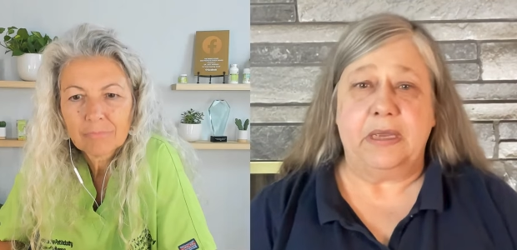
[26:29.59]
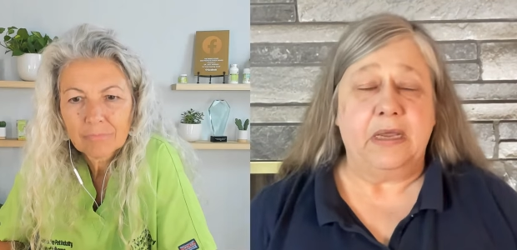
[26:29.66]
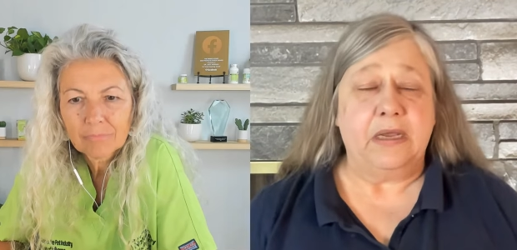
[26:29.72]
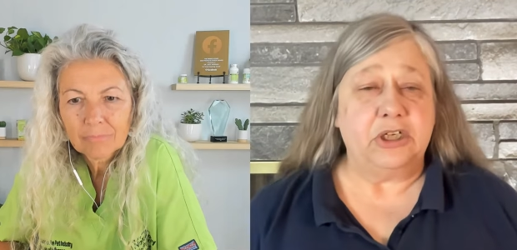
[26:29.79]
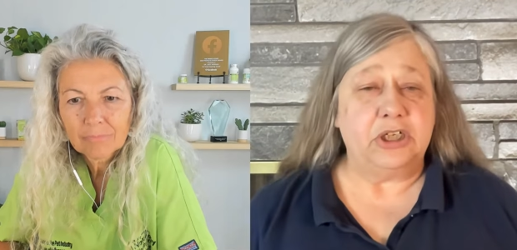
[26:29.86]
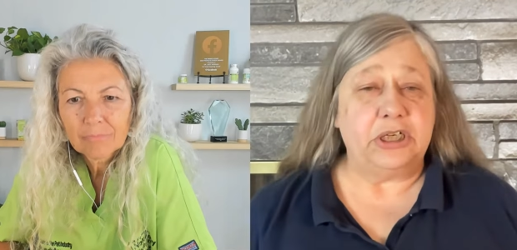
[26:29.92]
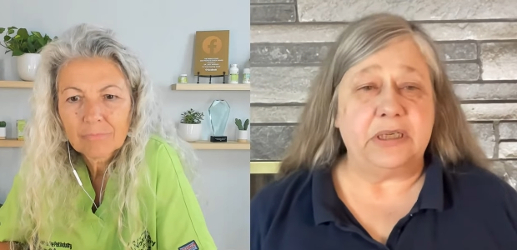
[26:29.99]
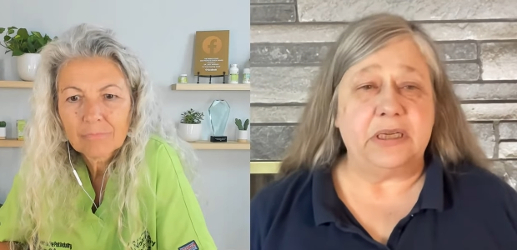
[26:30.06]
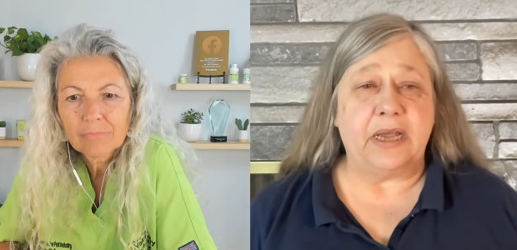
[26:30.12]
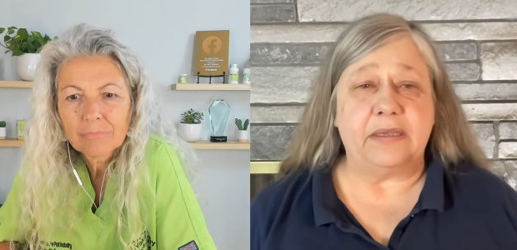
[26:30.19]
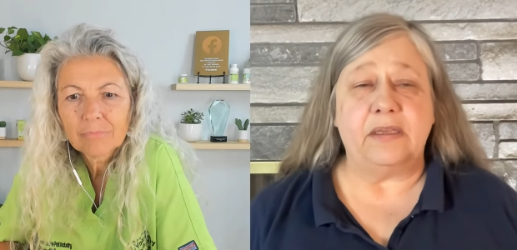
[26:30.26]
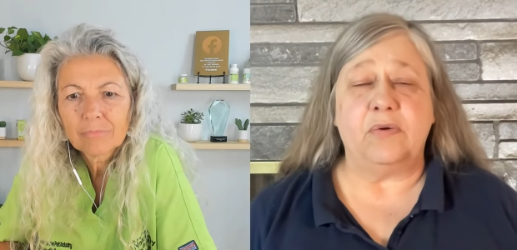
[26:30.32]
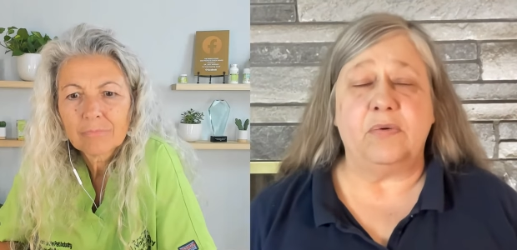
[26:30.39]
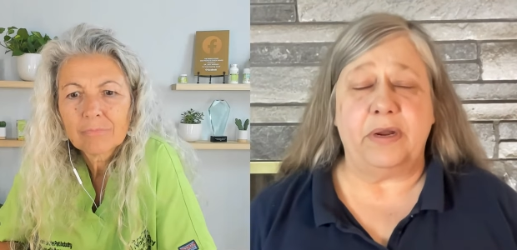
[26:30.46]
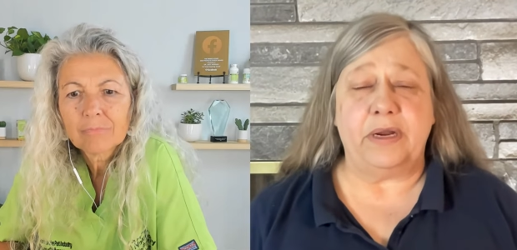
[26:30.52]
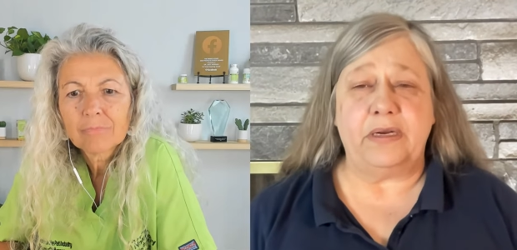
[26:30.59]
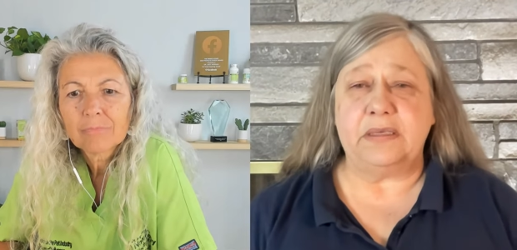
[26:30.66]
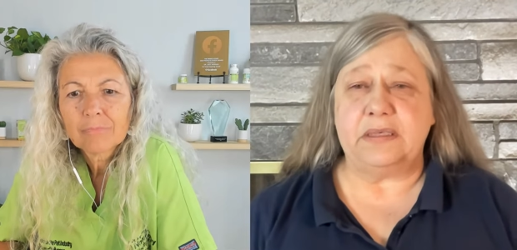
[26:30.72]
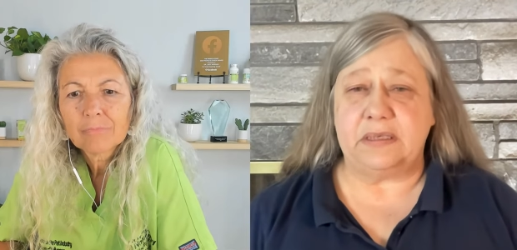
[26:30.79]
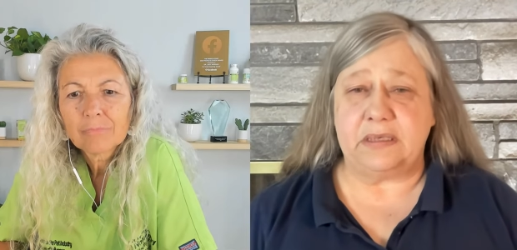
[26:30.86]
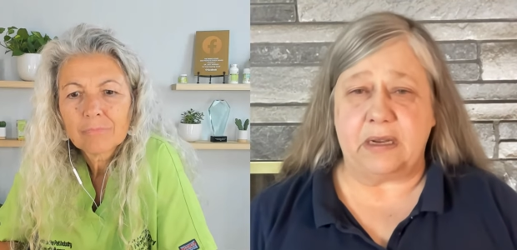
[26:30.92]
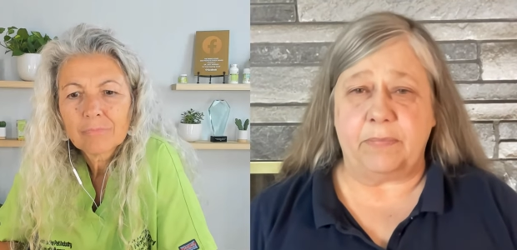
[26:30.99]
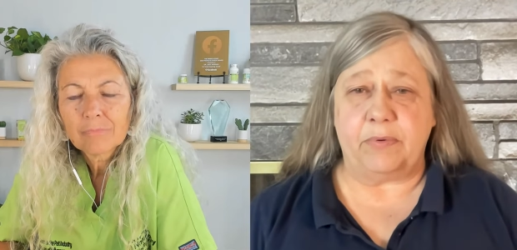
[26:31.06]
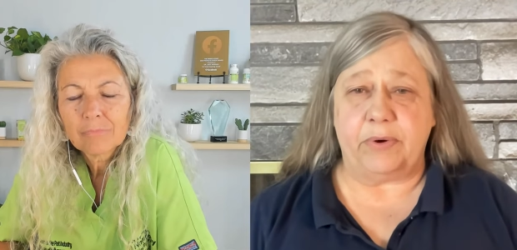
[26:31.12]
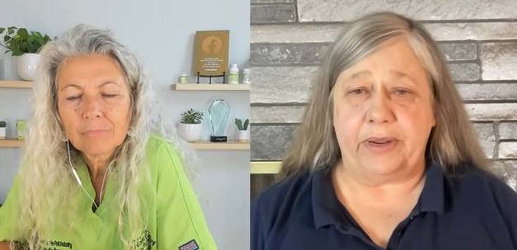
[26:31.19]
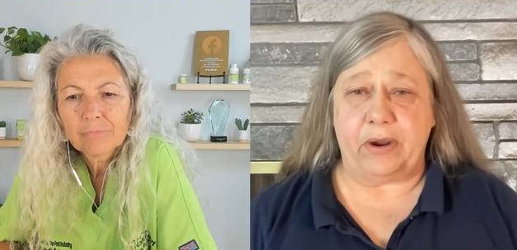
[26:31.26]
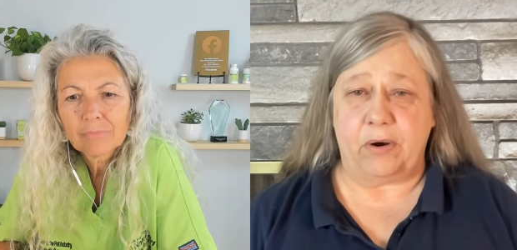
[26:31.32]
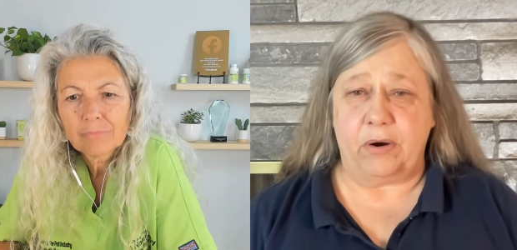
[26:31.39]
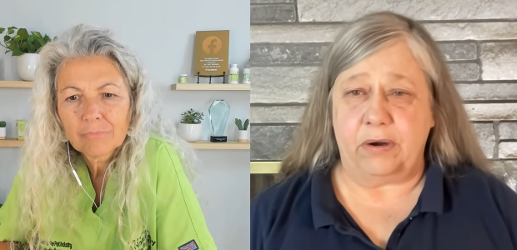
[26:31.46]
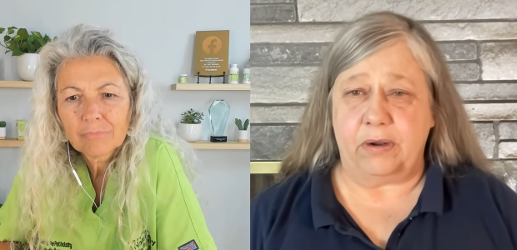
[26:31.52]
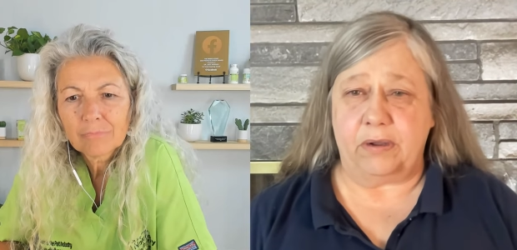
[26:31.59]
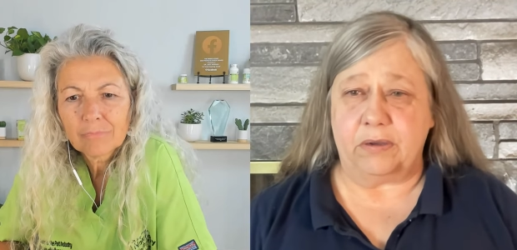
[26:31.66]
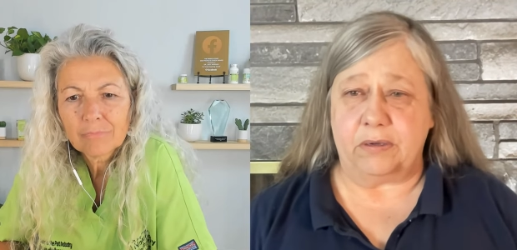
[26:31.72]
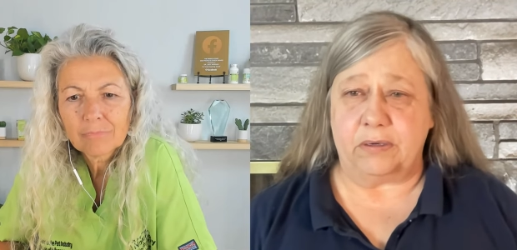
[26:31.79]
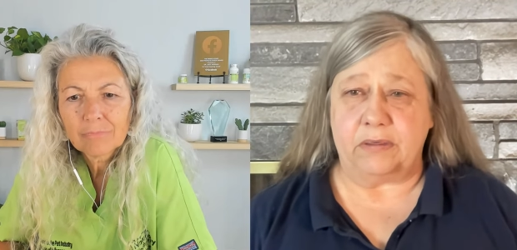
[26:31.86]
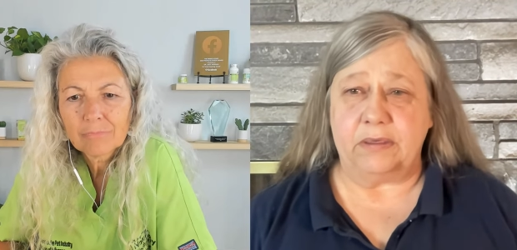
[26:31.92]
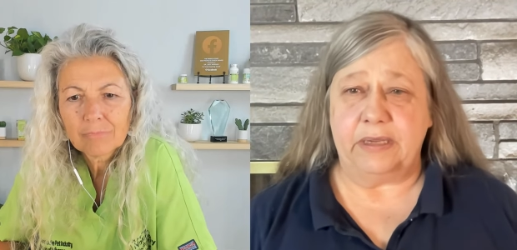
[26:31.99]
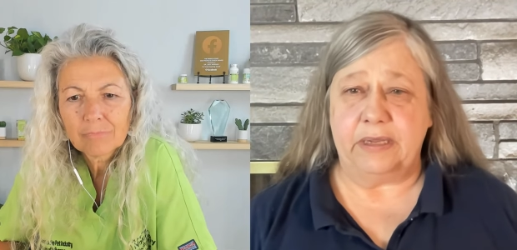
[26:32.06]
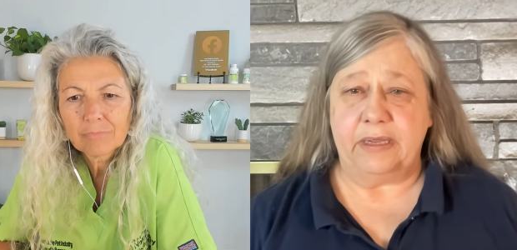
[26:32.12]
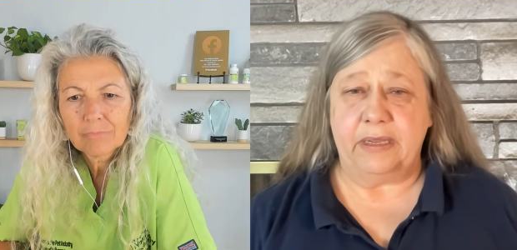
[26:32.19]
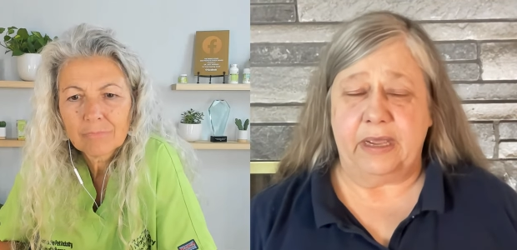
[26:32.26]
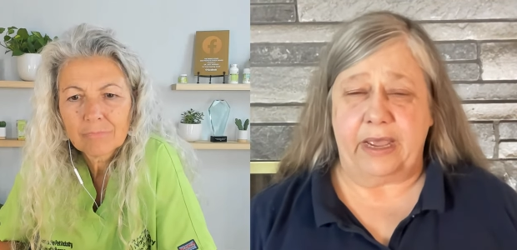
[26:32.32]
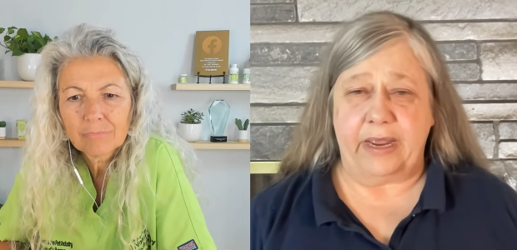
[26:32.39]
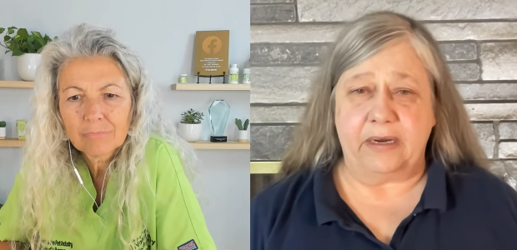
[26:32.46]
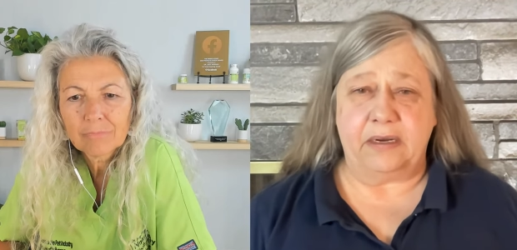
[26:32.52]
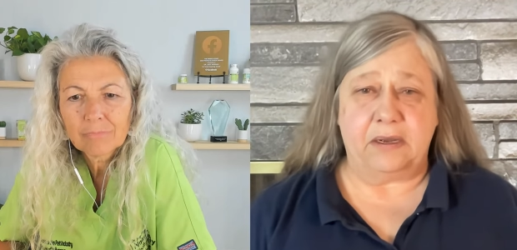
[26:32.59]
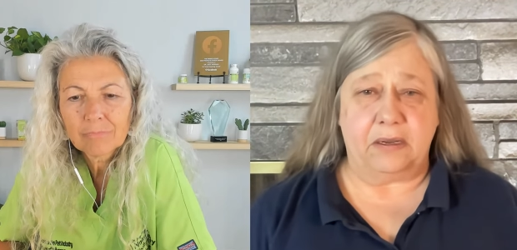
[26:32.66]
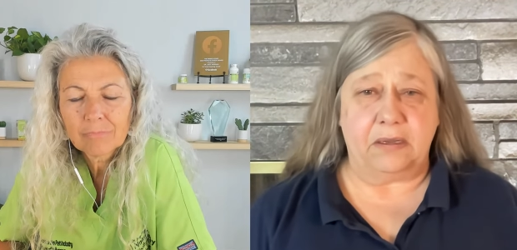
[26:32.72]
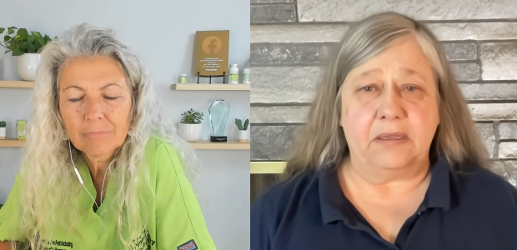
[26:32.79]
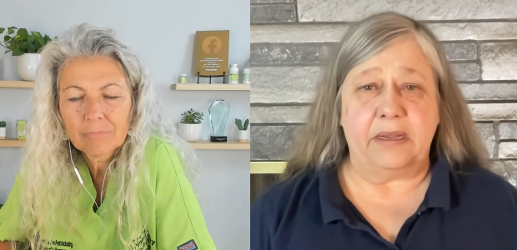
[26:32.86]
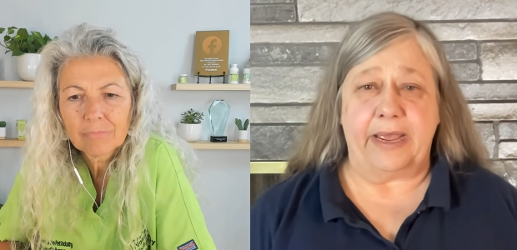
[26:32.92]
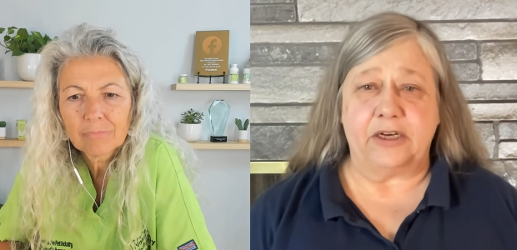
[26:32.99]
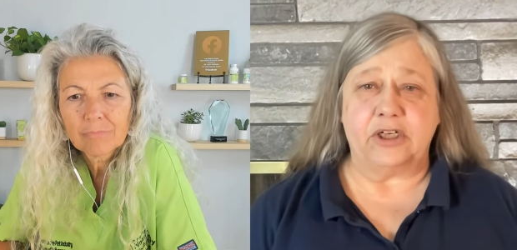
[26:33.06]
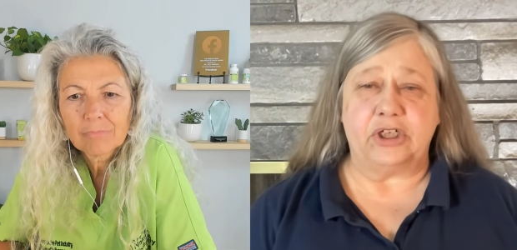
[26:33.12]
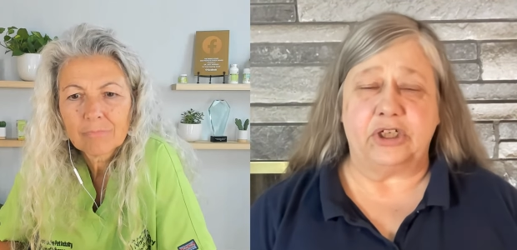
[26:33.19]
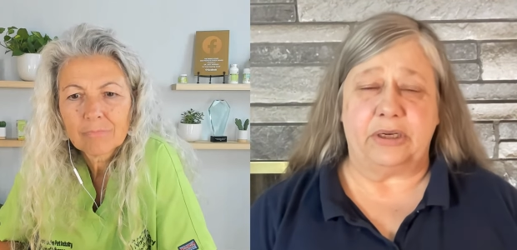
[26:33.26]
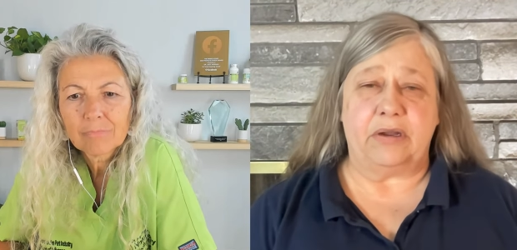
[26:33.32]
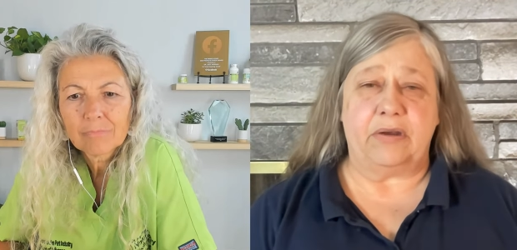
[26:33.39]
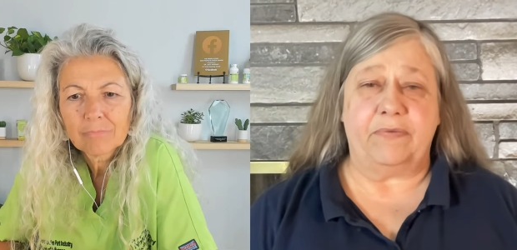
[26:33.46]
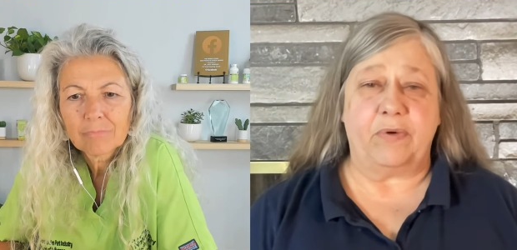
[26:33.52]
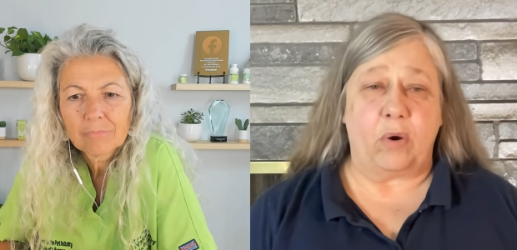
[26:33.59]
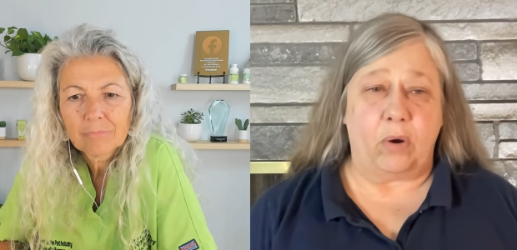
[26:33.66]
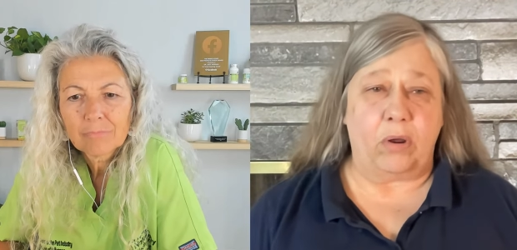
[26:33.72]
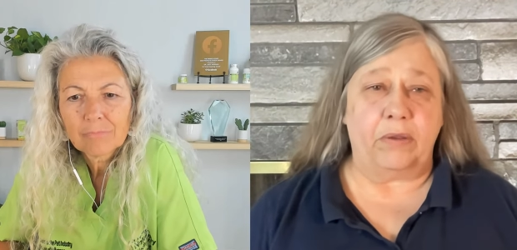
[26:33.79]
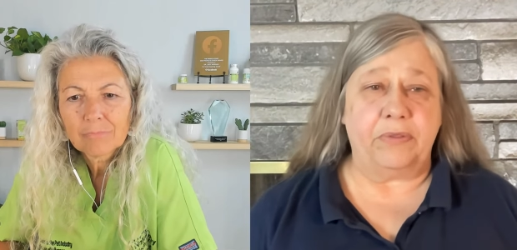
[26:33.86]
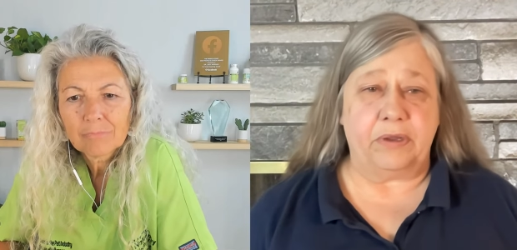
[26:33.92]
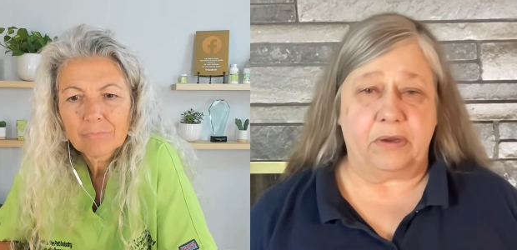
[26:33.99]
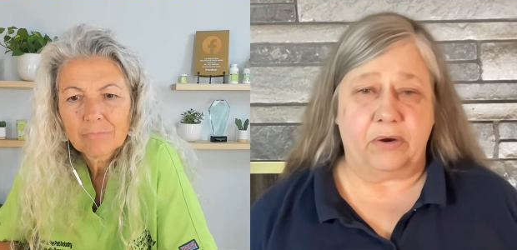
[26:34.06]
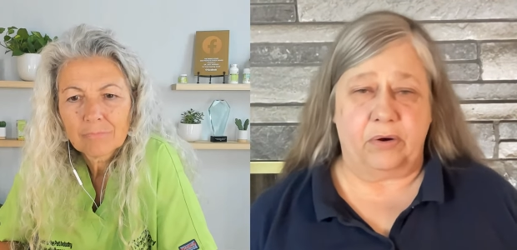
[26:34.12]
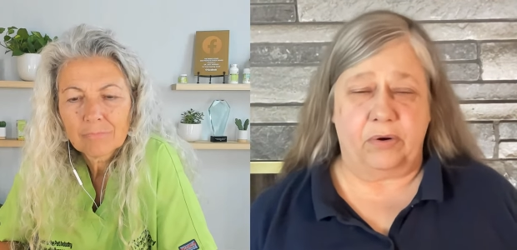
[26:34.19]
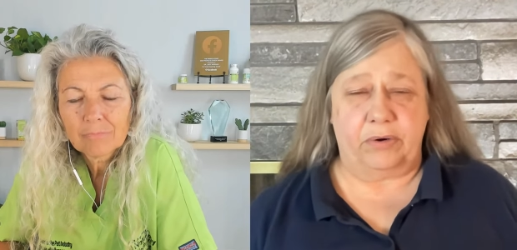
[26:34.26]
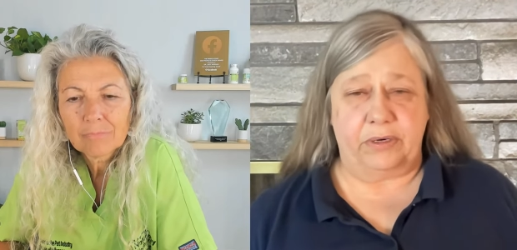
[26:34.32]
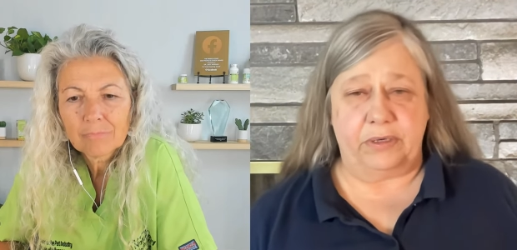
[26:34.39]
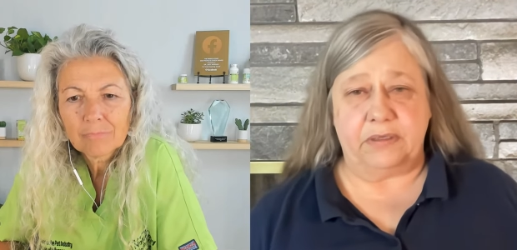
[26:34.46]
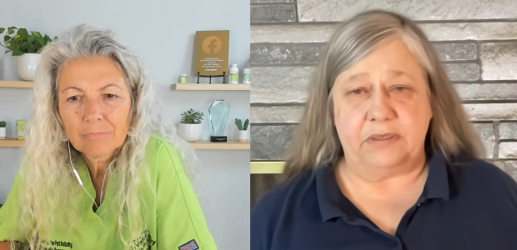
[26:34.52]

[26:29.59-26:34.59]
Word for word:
Speaker 1: She's got the greatest summary article and collection of all the current